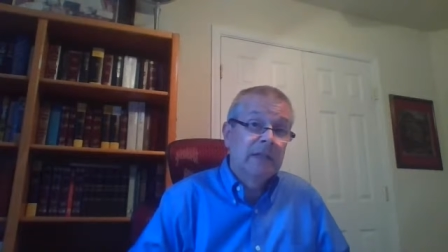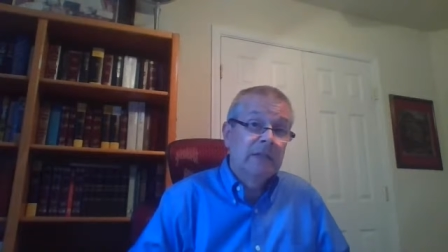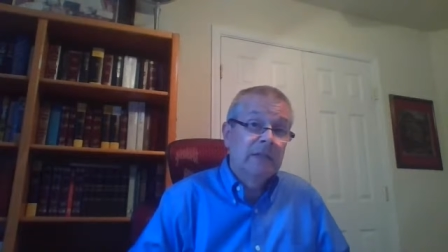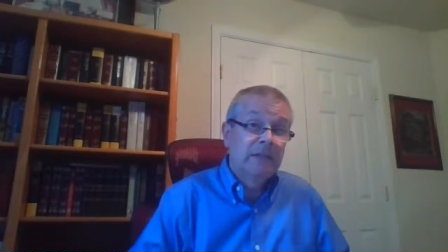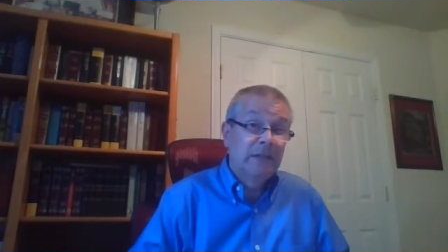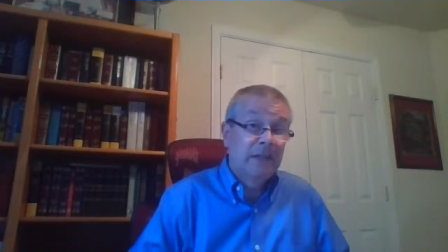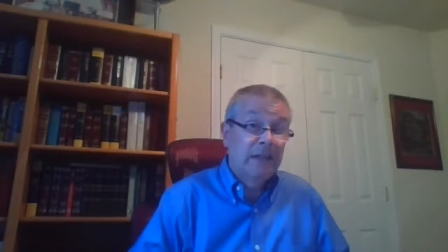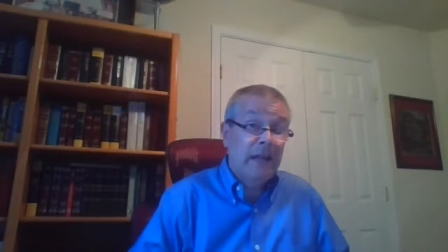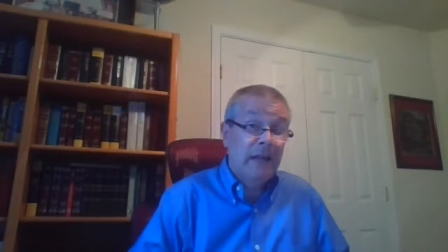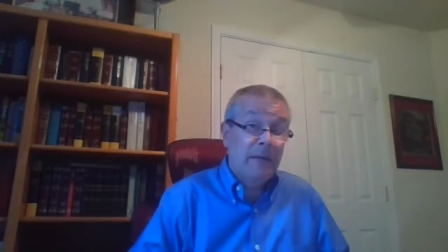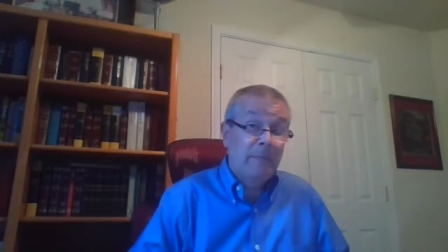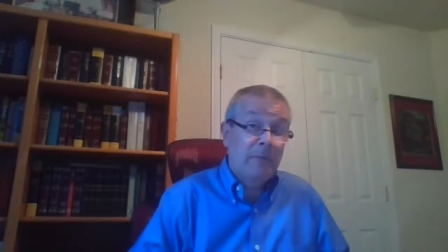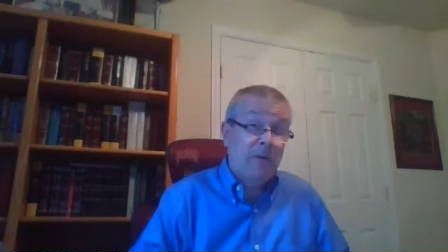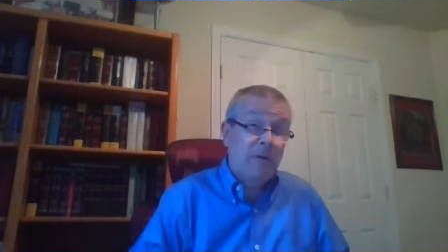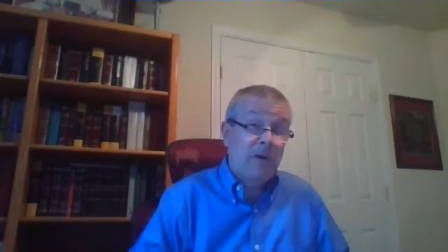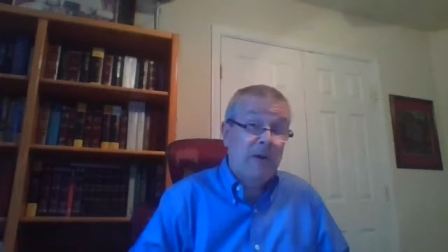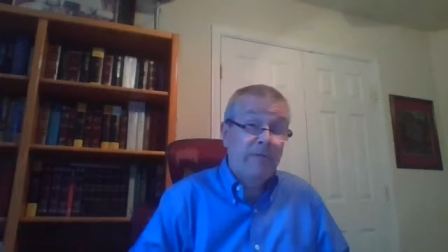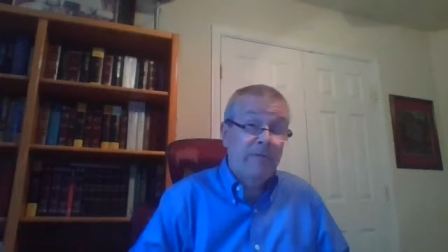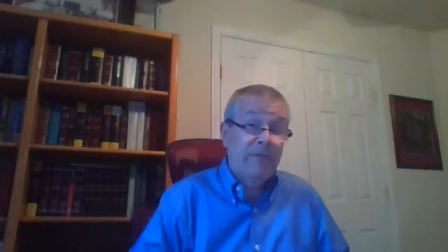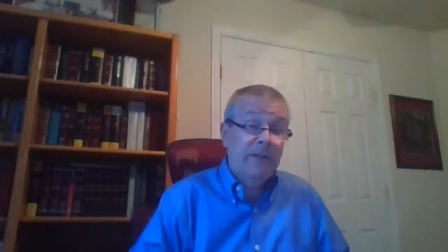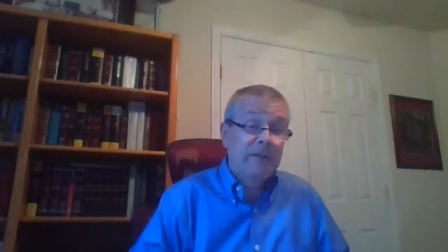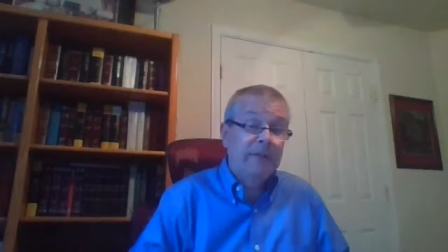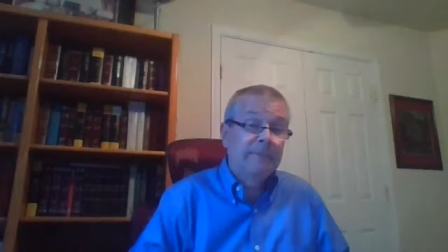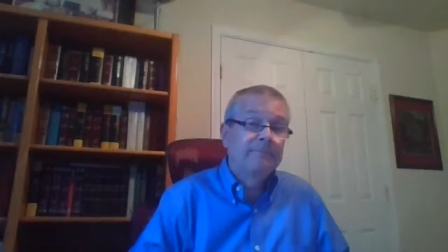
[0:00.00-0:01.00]
to that
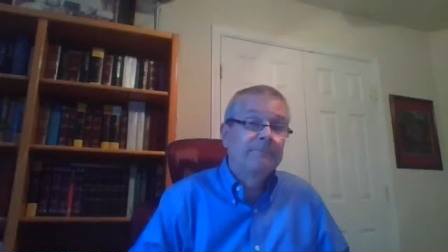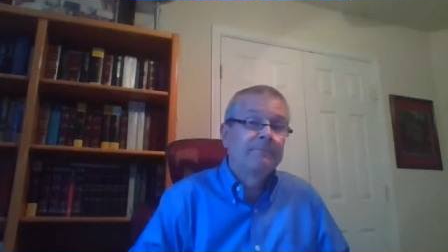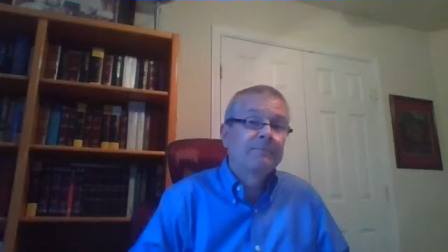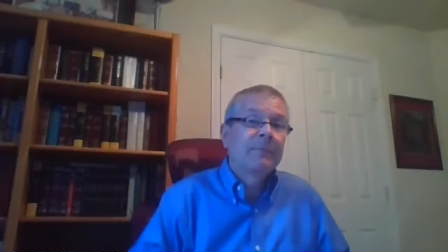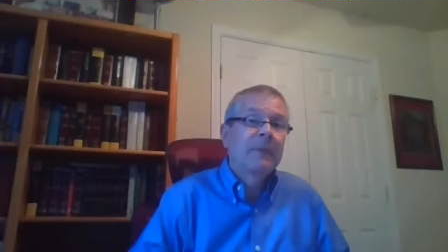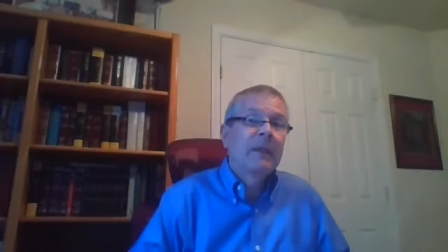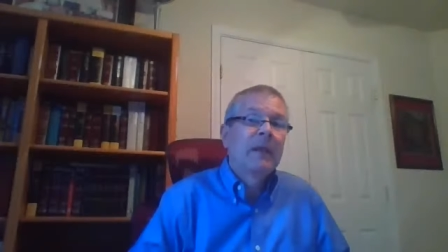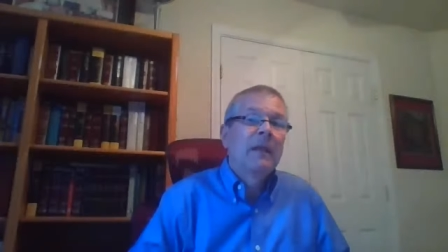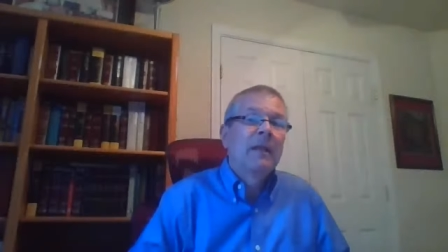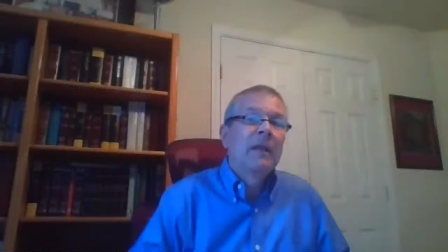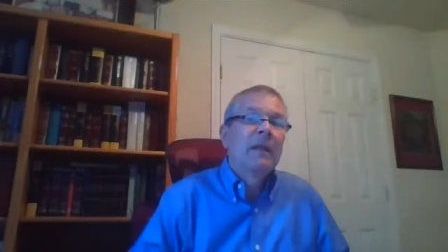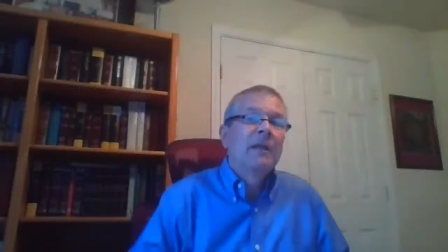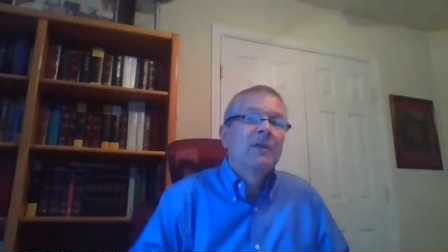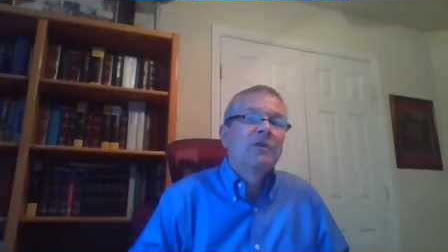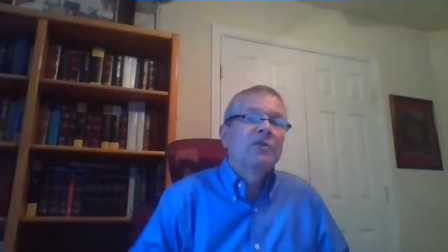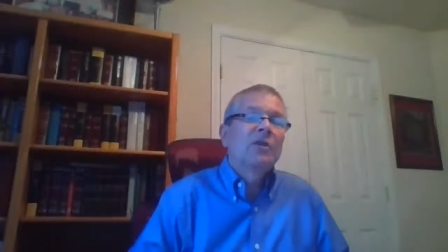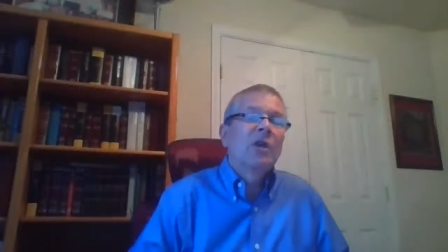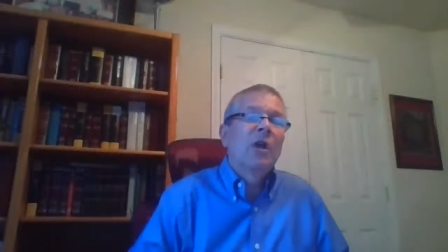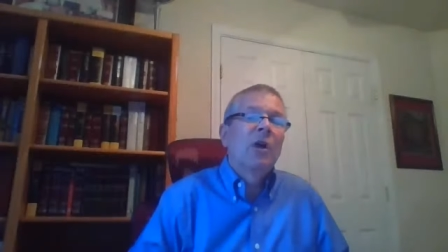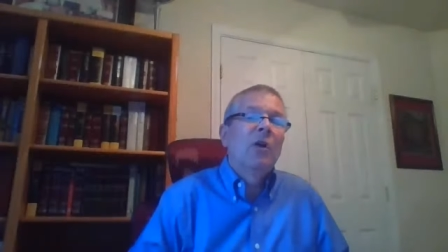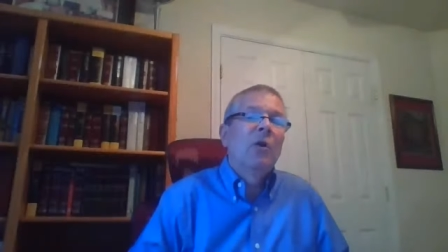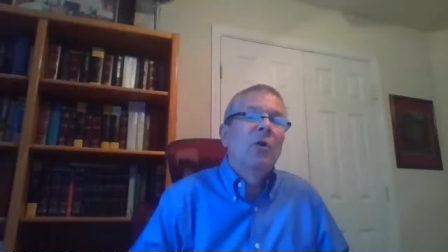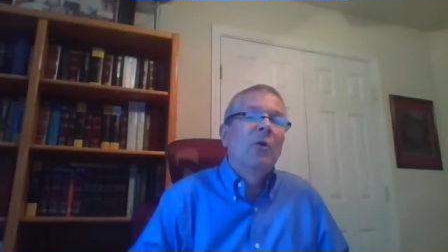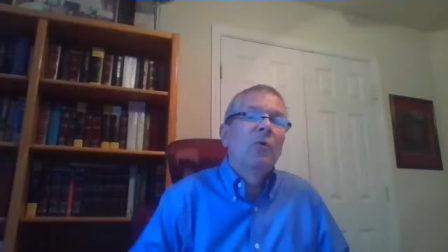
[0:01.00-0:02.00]
prophet.
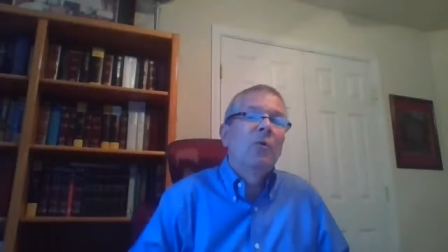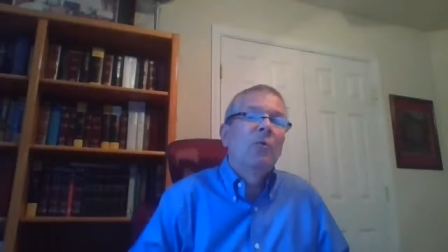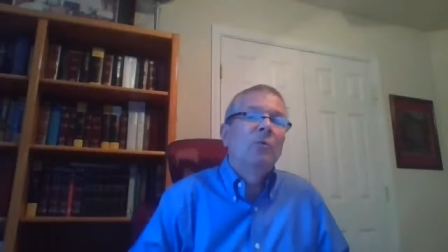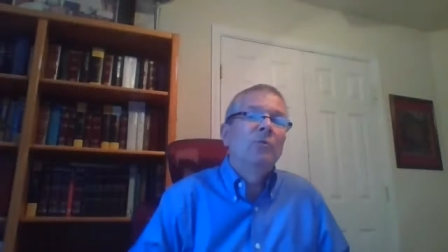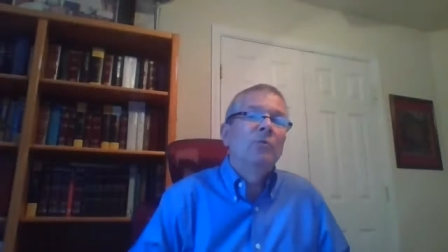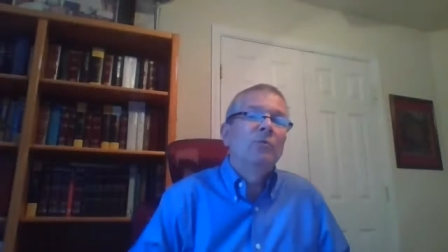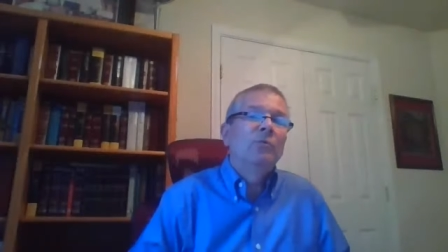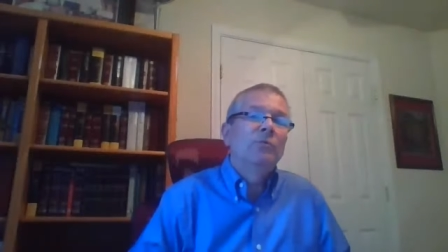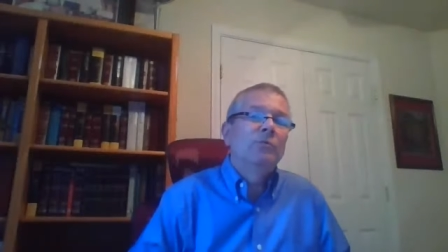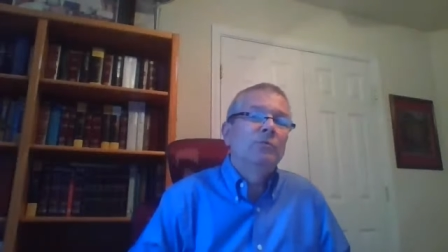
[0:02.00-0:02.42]
So